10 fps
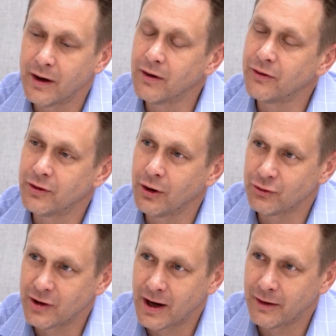there is
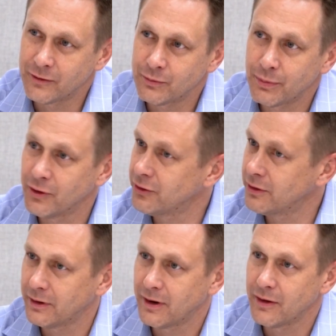no challenge,
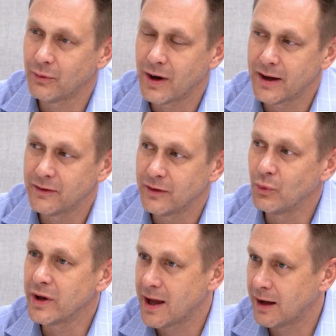personal or otherwise,
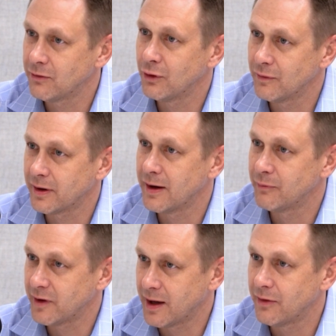that we can't
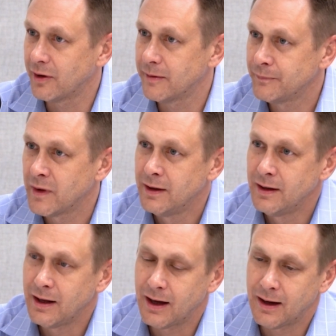overcome together.
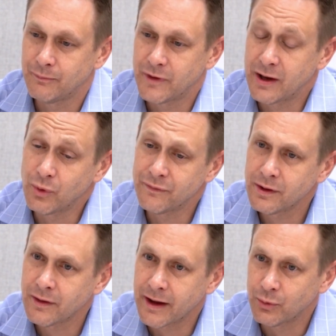Um, and we
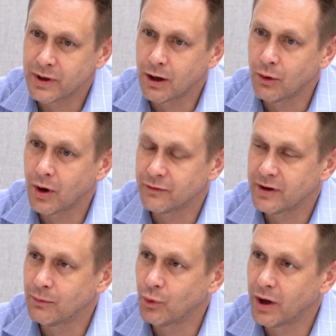feel like we know our
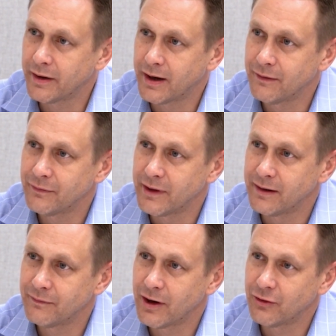team well enough
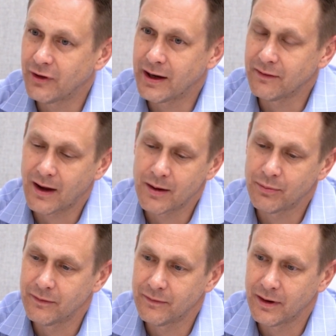that if there's any
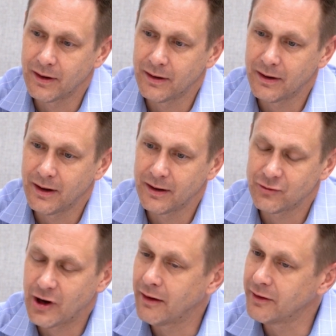type of uh,
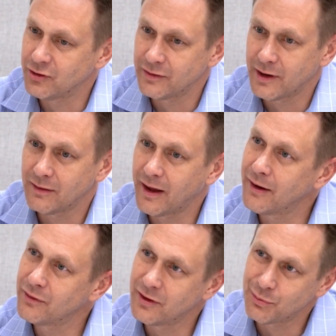challenge in their
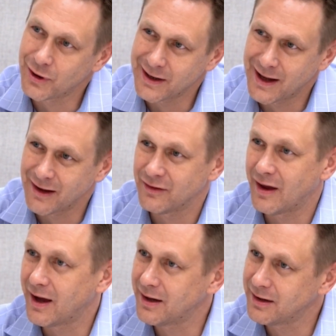lives that's bringing
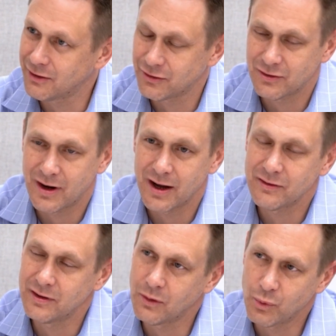anxiety or
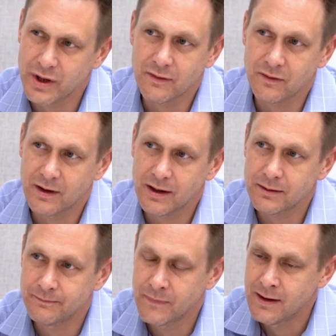stress, you know, we can see
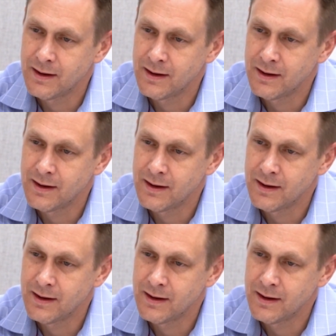it.